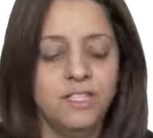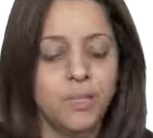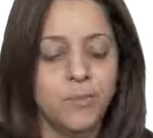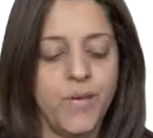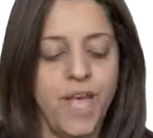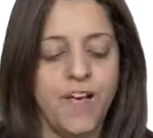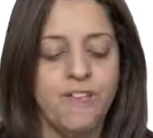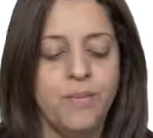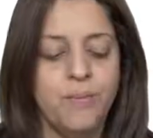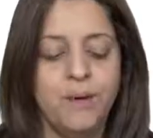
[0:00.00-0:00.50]
So we
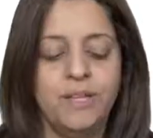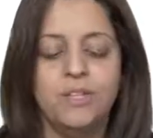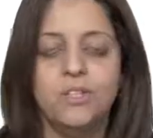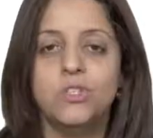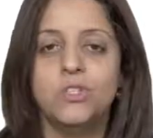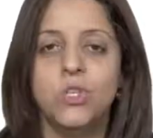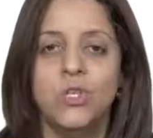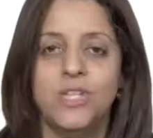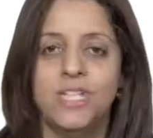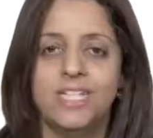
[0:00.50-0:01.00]
have a better
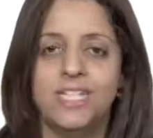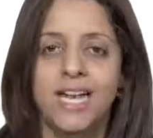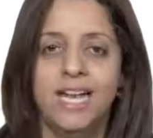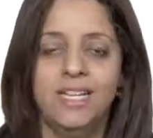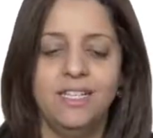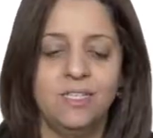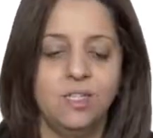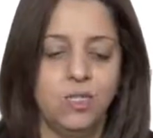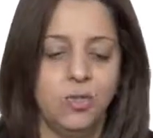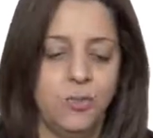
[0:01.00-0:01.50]
choice now.
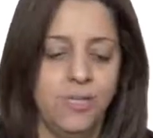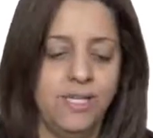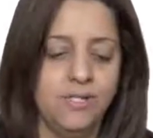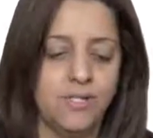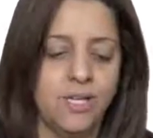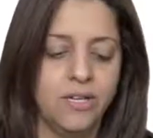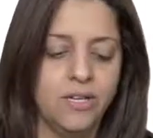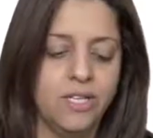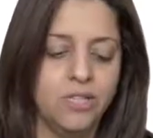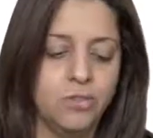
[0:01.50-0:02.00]
It's 3.
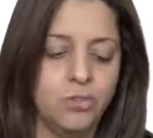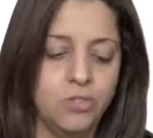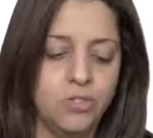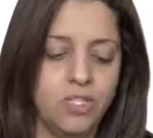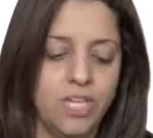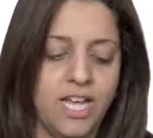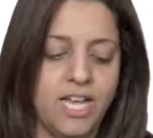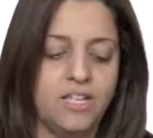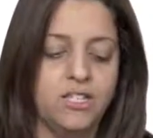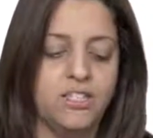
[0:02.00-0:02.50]
So I'm going to
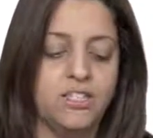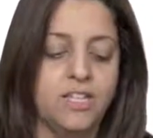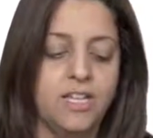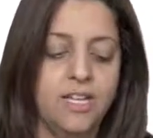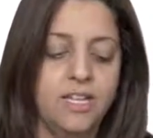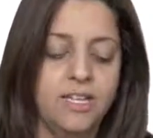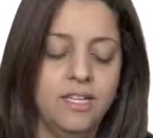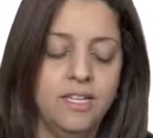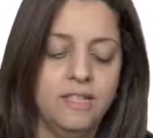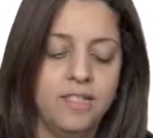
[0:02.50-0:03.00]
change
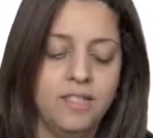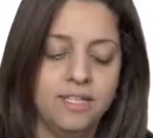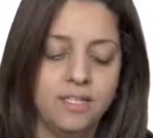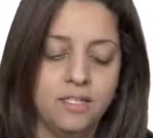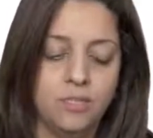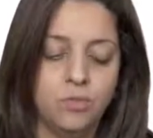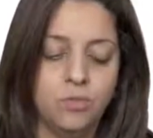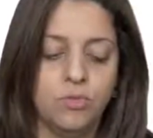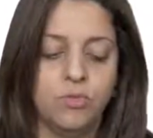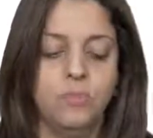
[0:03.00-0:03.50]
this
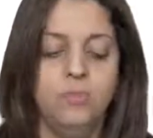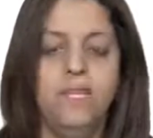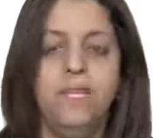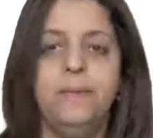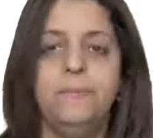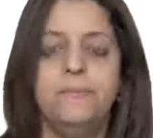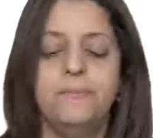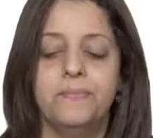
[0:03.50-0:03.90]
into 3.